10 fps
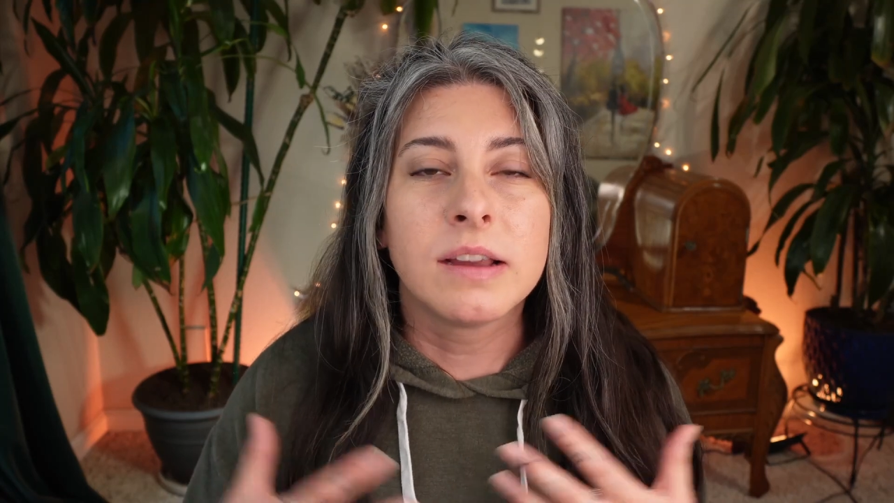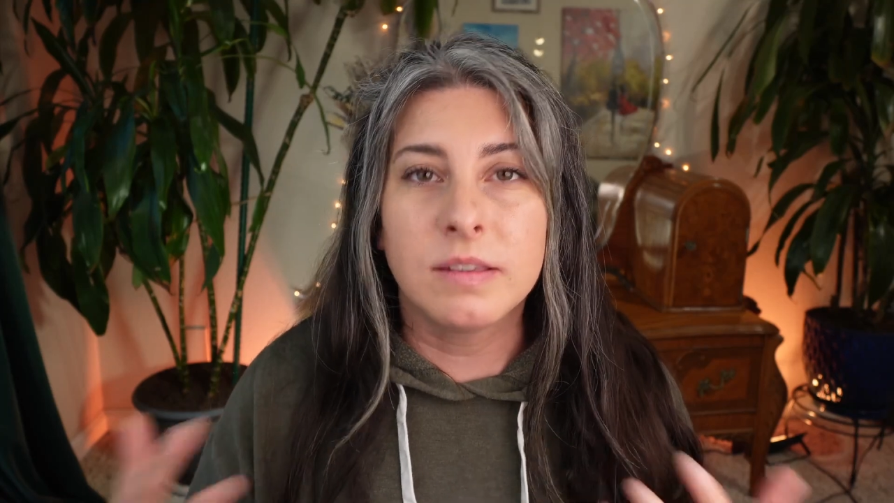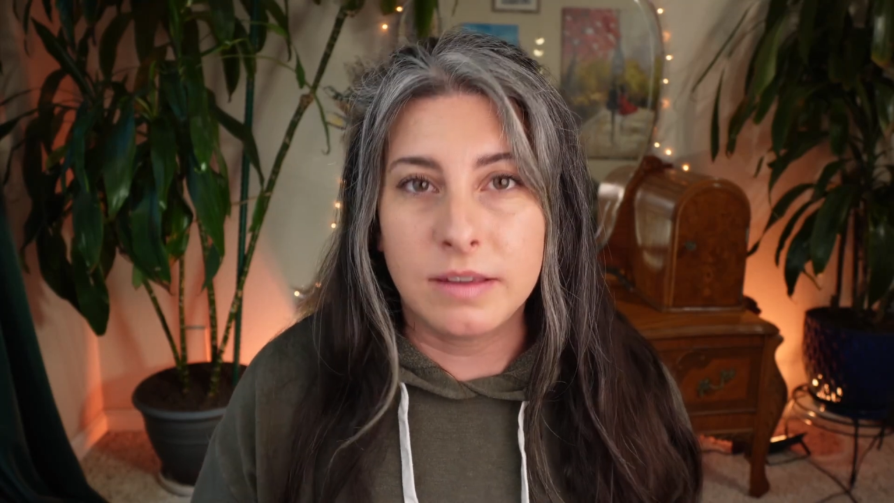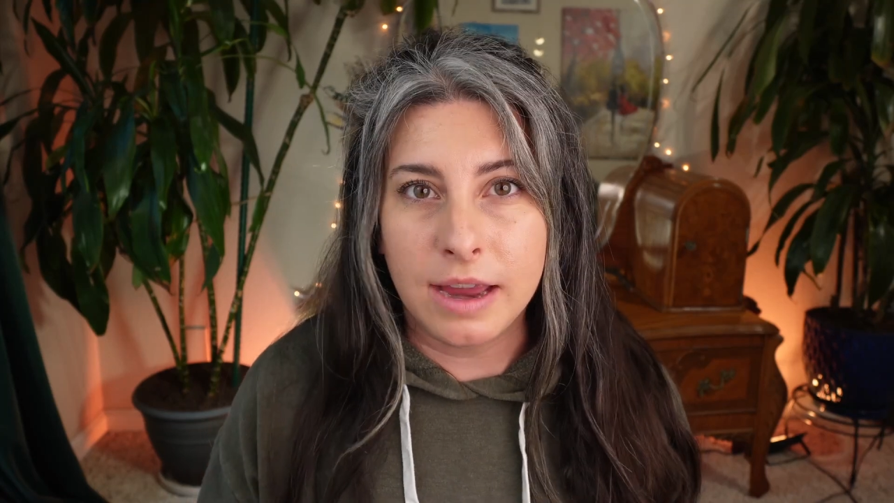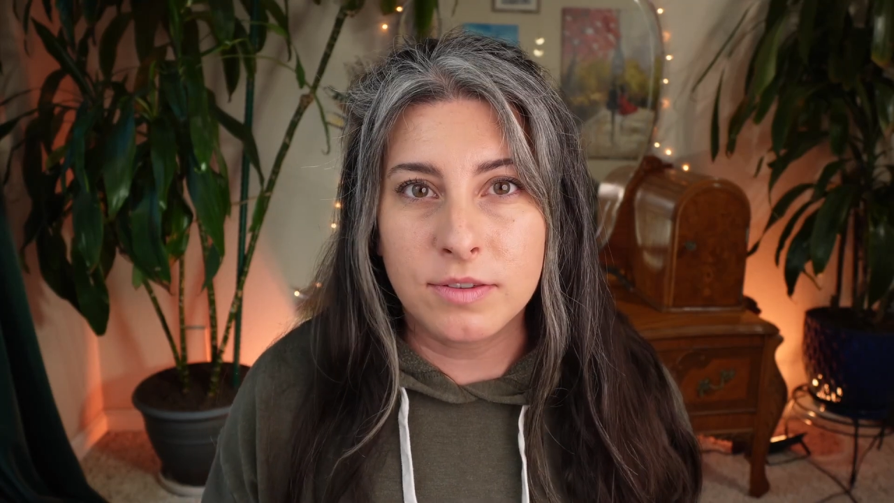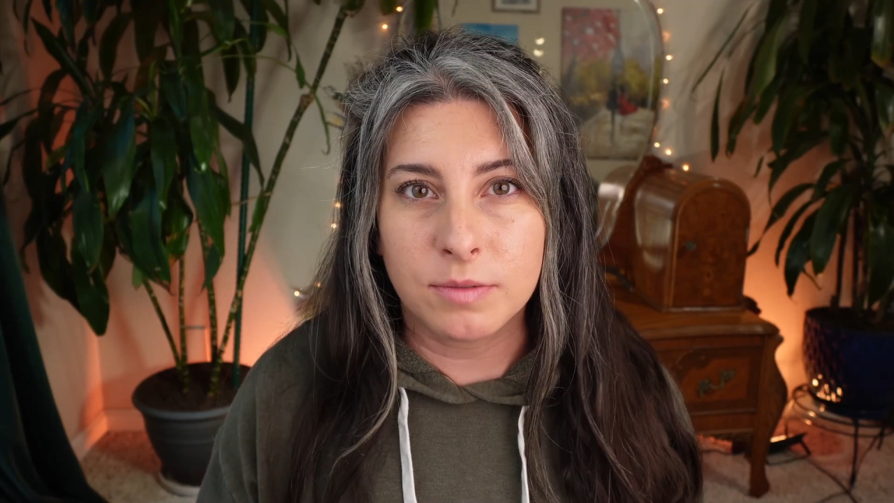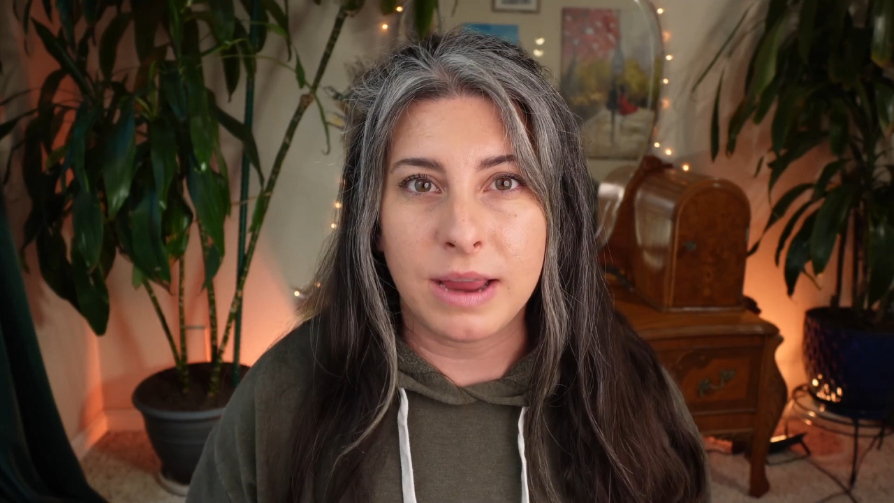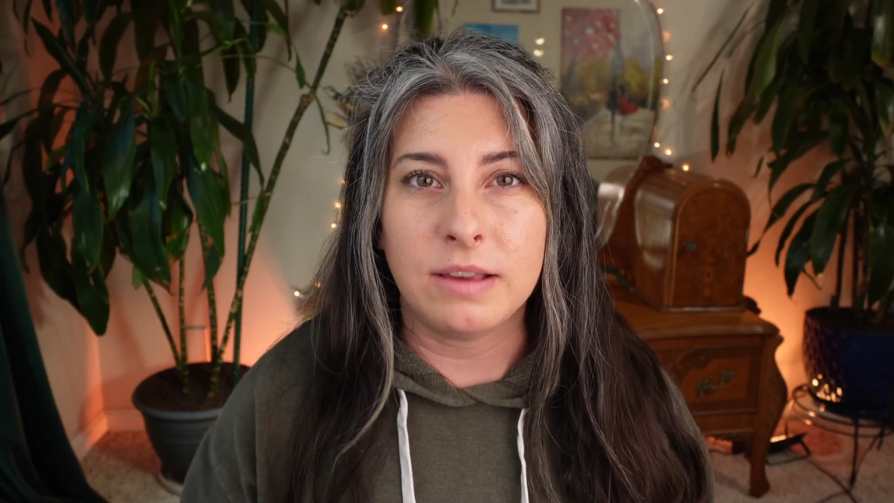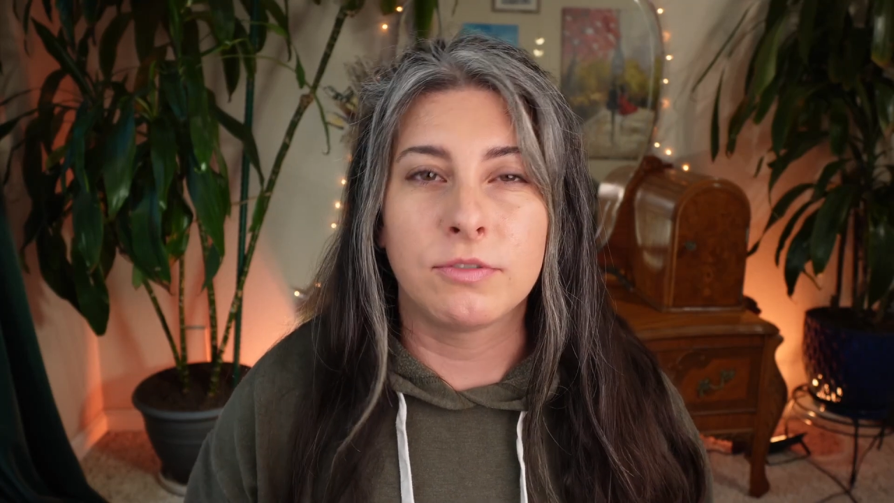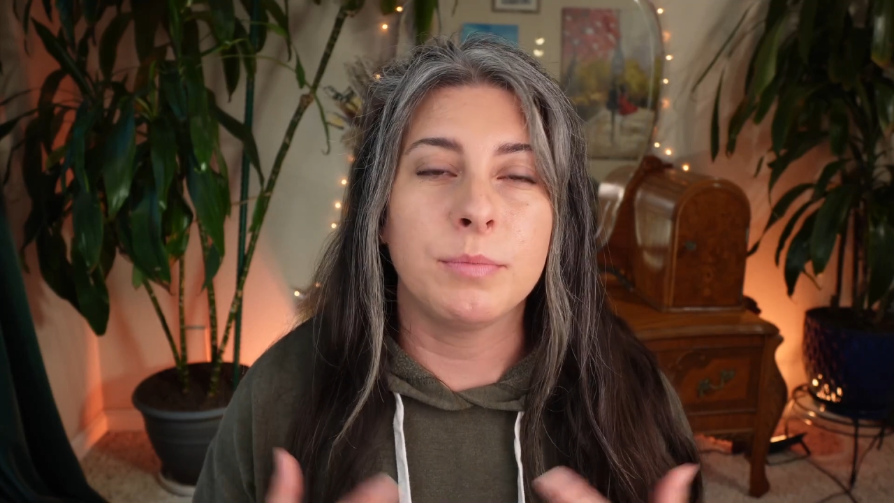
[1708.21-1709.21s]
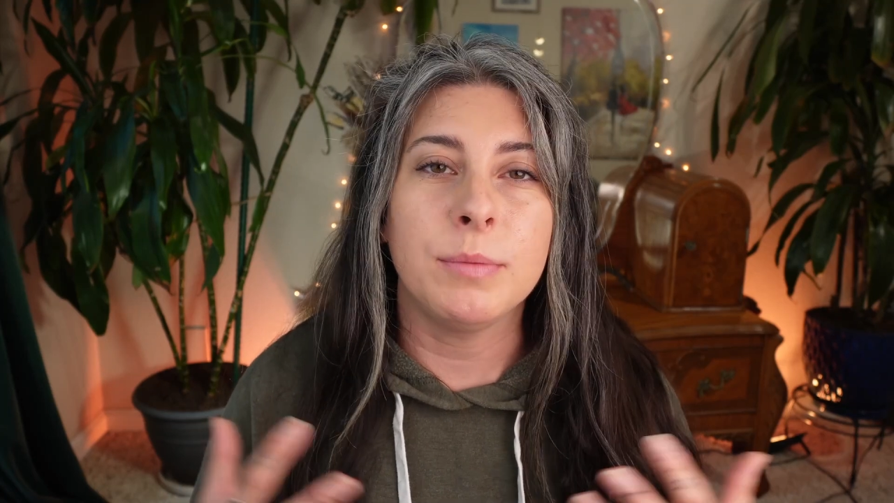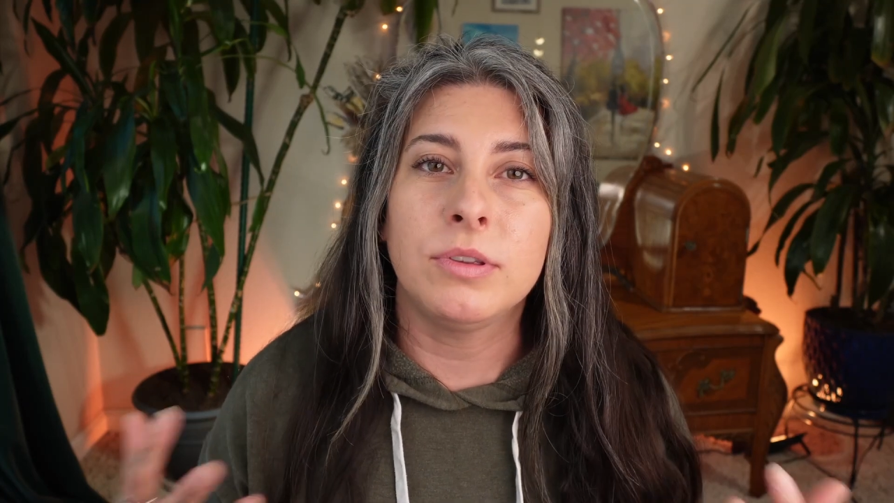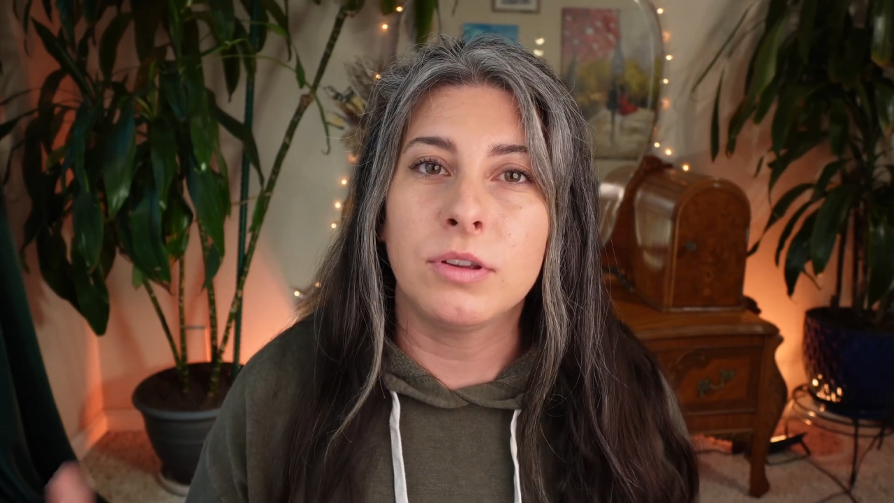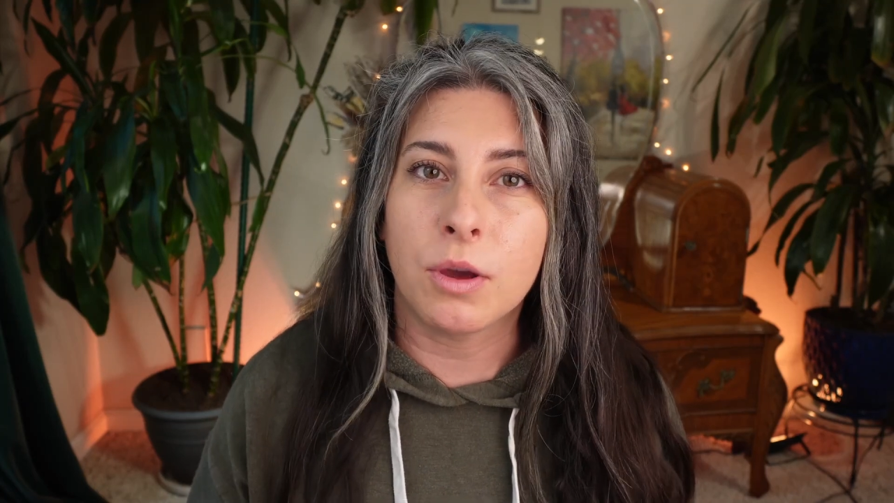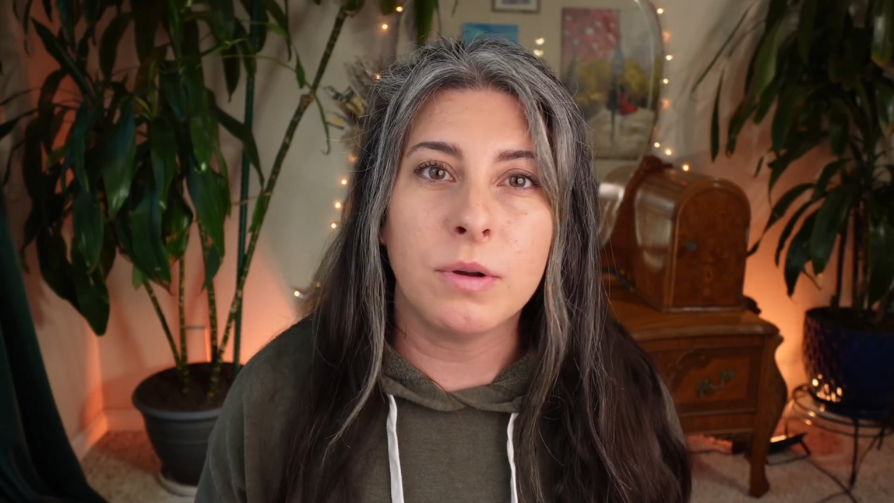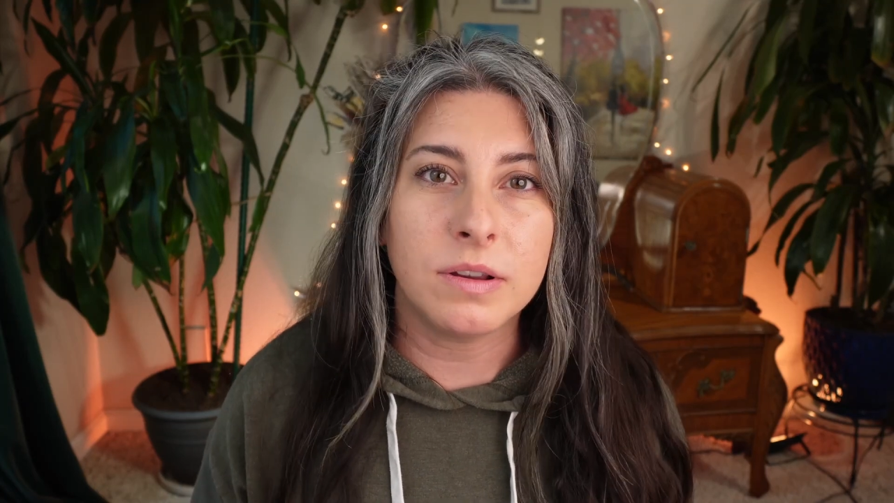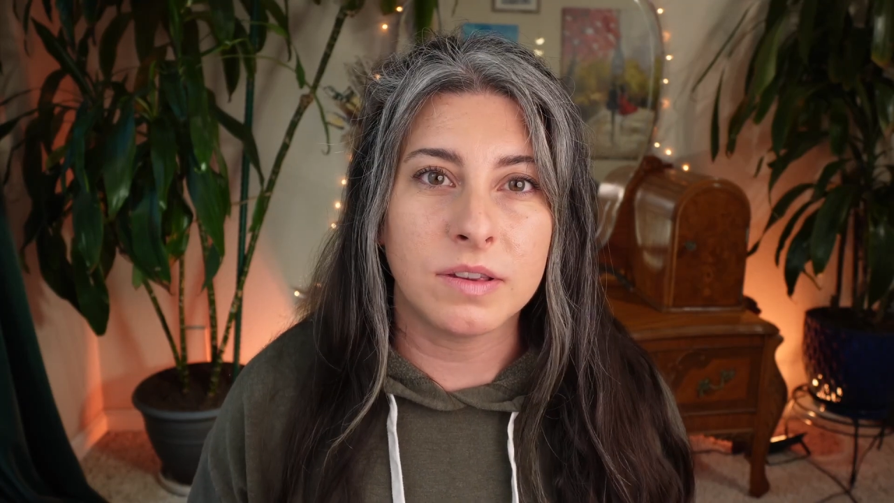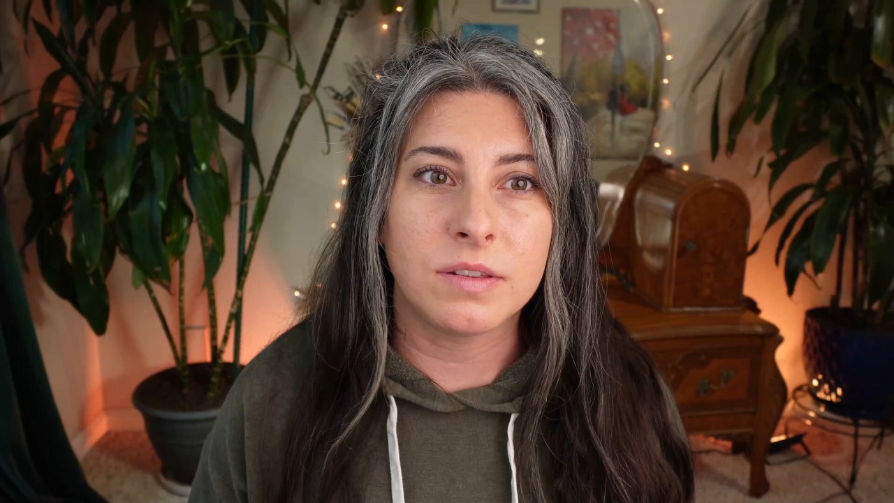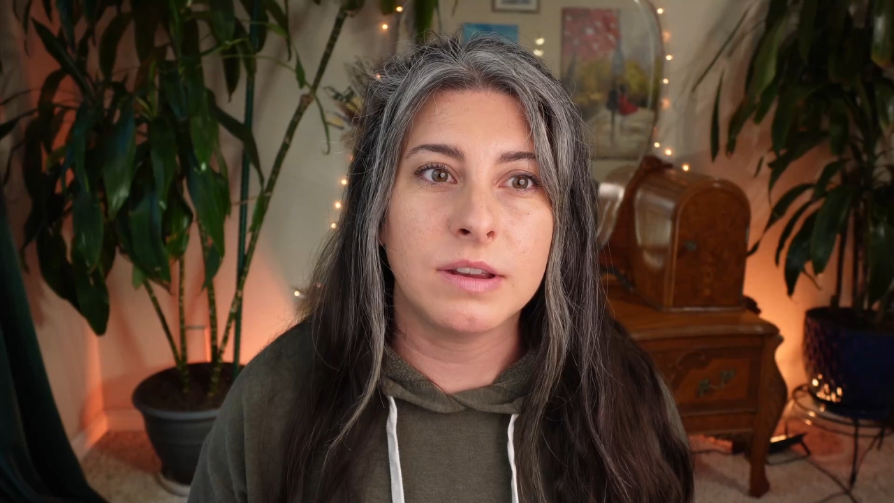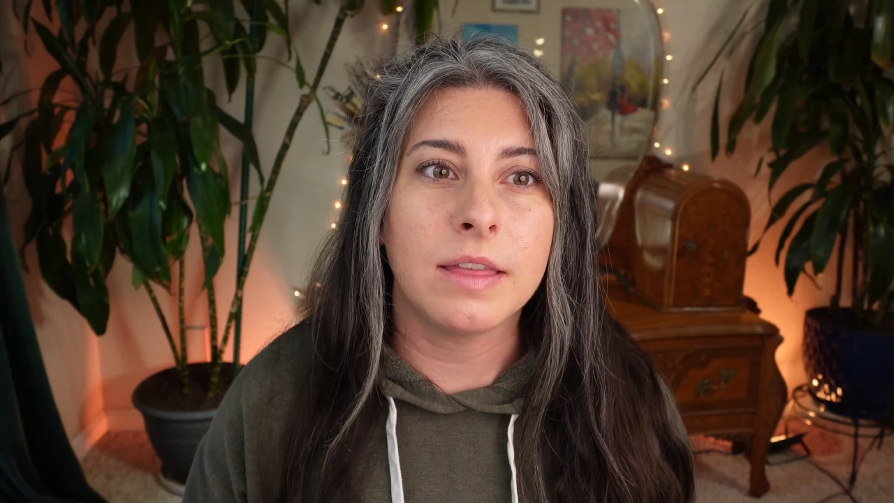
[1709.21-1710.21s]
safe space for people to
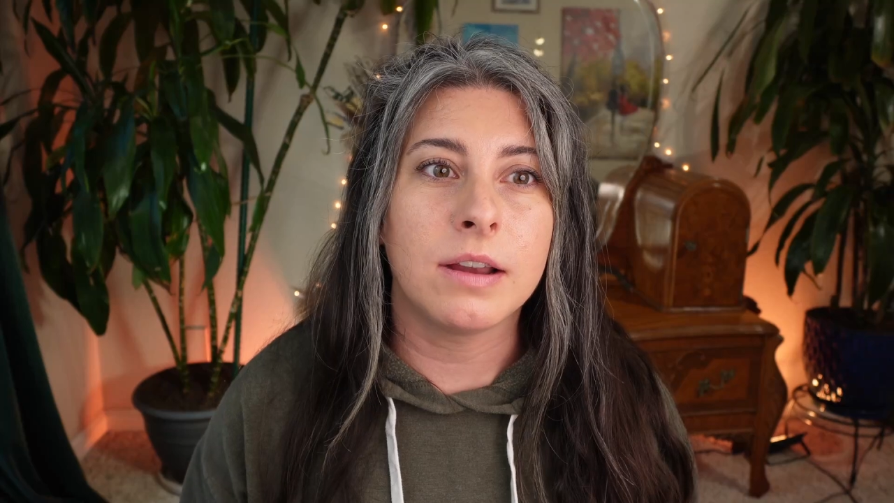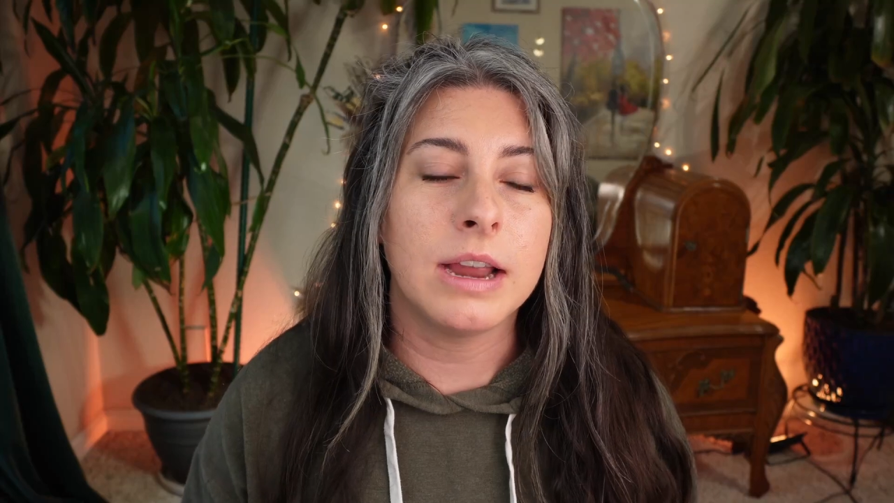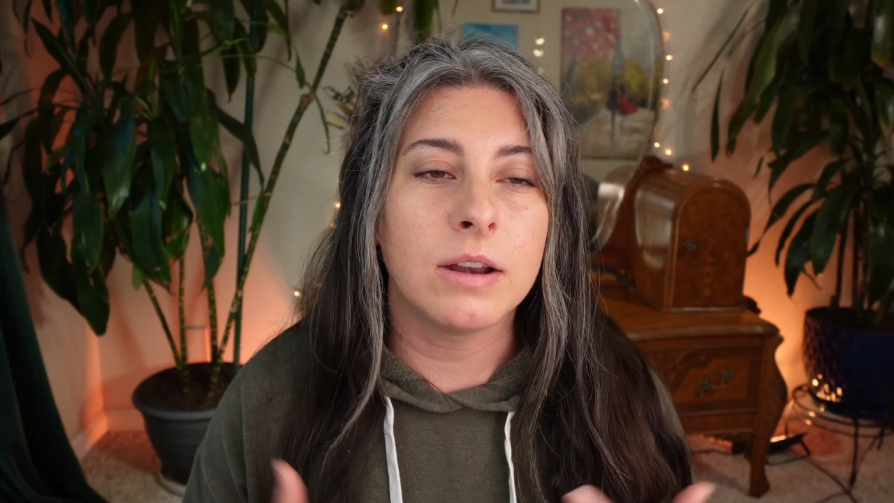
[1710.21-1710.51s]
coexist together